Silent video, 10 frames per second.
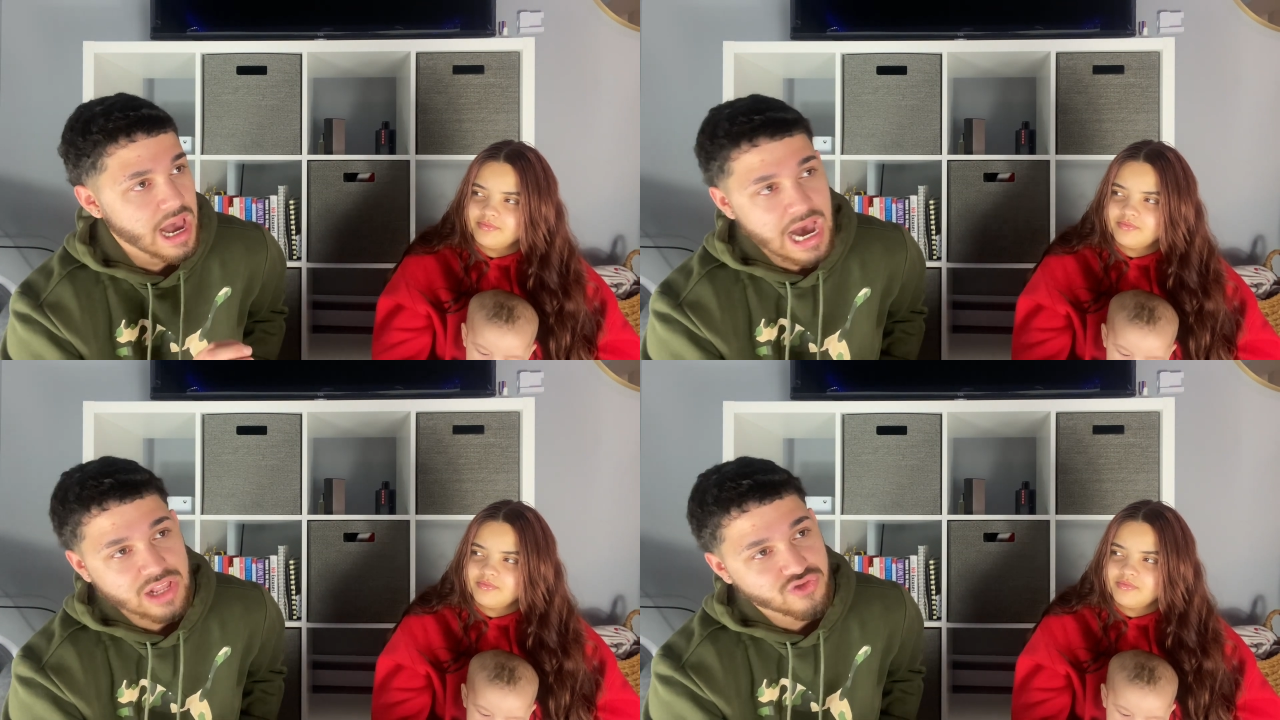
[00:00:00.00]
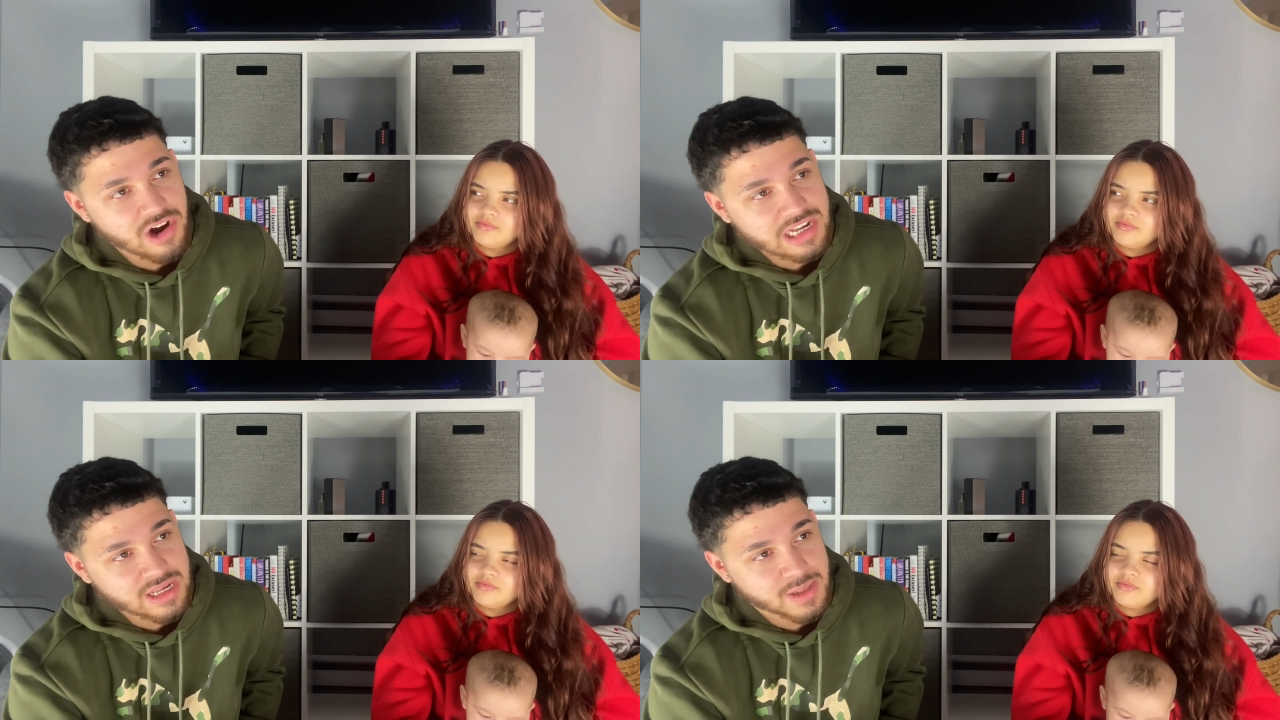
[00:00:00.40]
Speaker 1: I
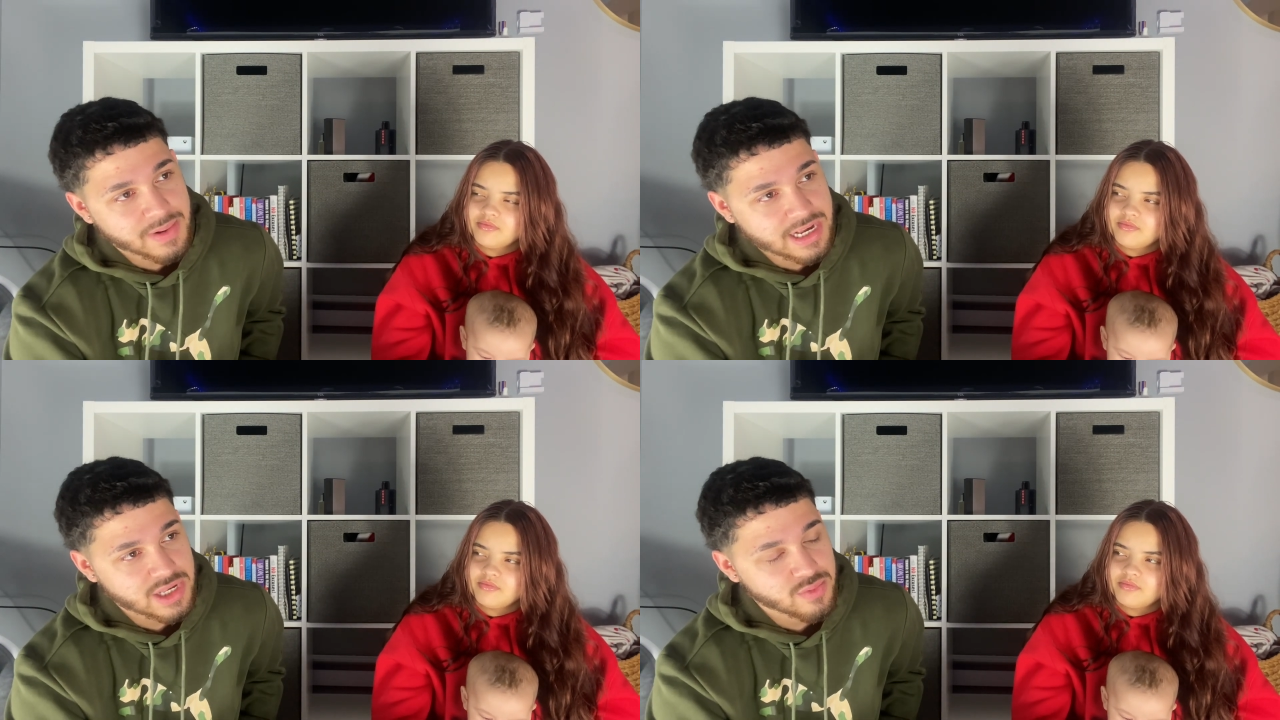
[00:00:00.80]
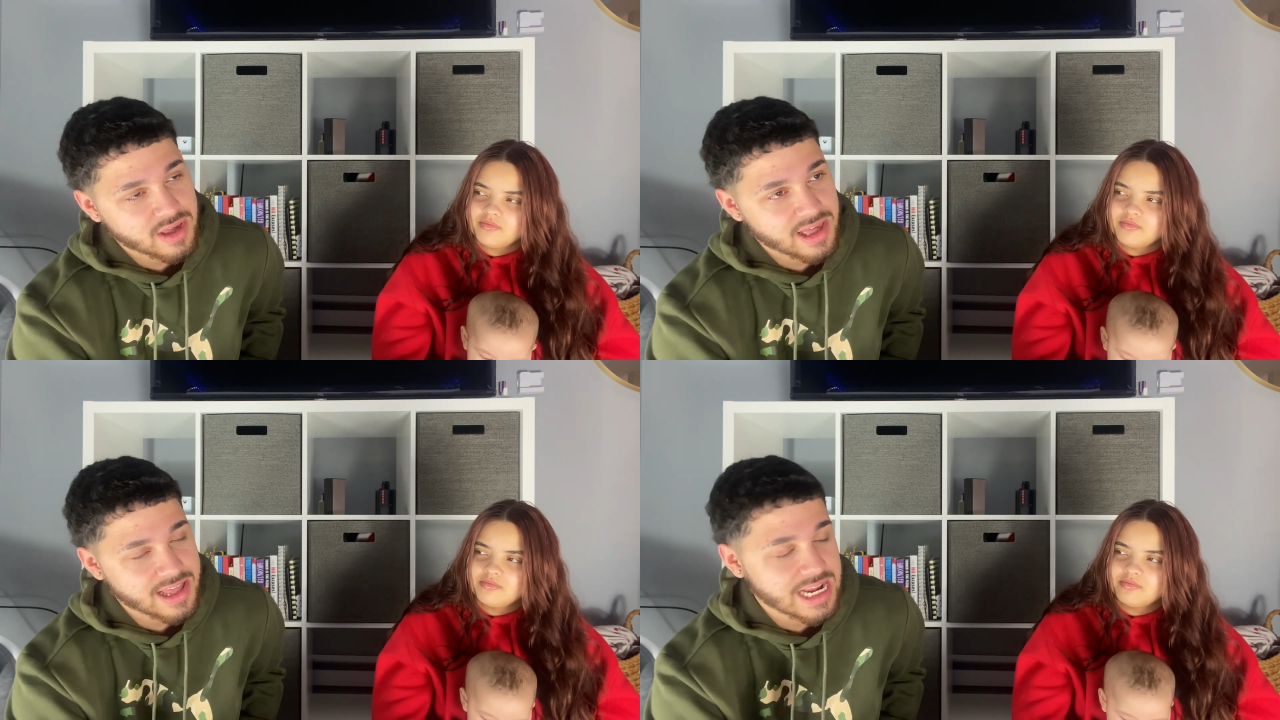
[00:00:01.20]
tried some spicy
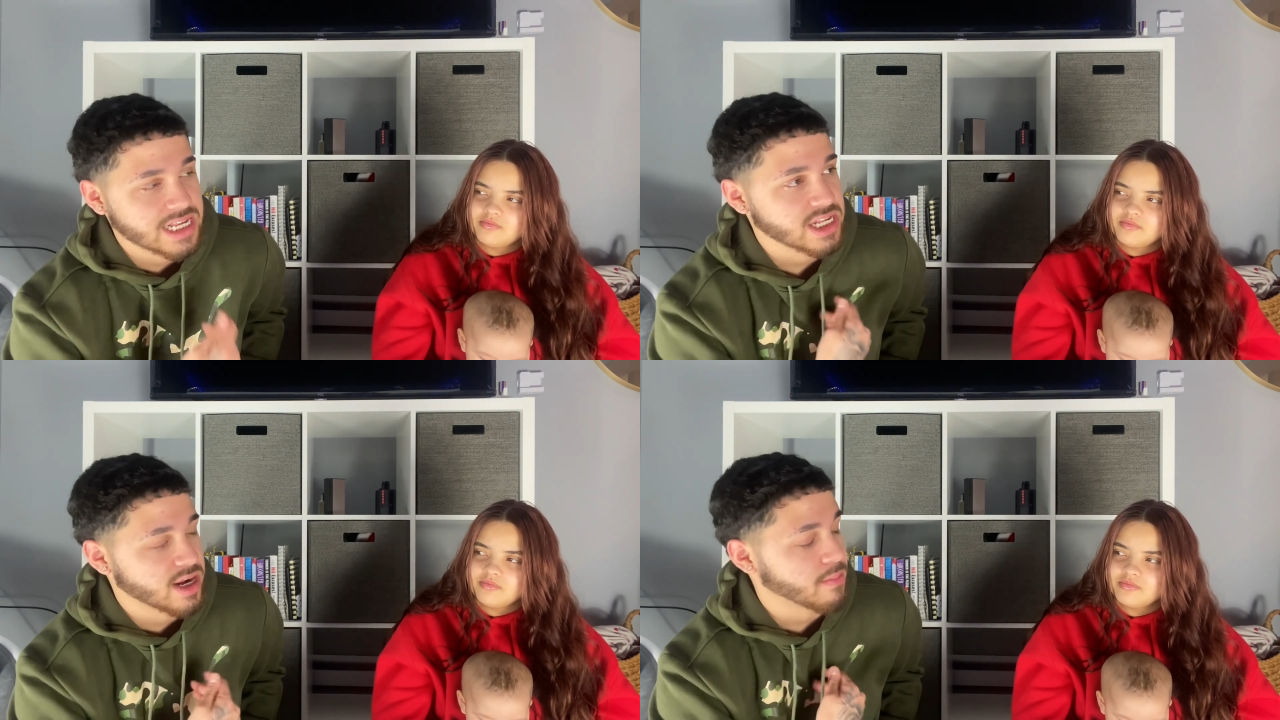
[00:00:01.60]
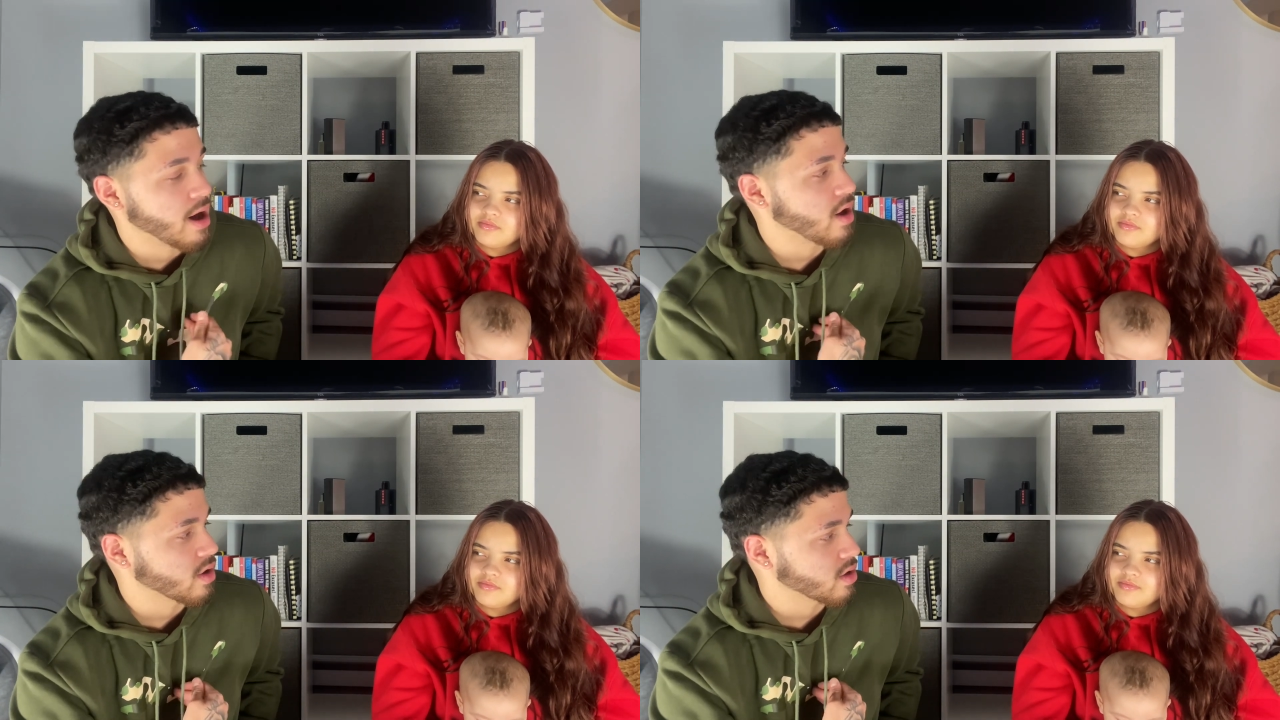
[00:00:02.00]
wing, and that stood in my
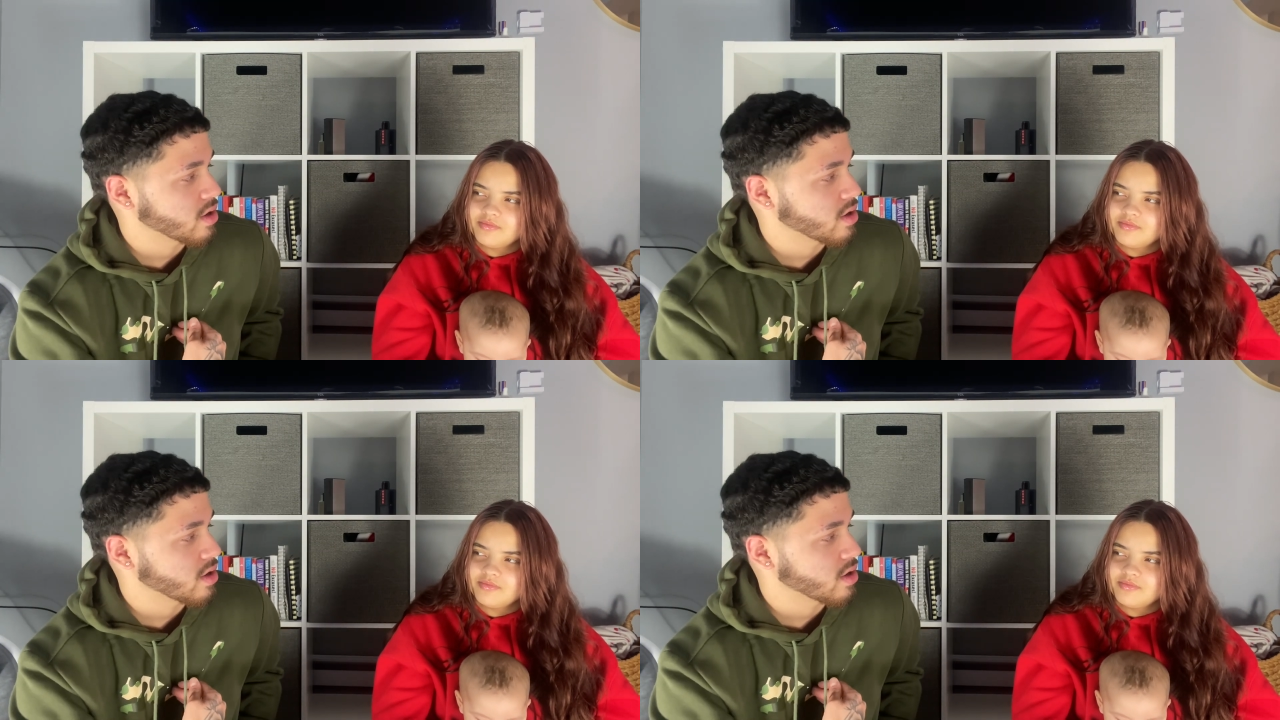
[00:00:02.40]
heart.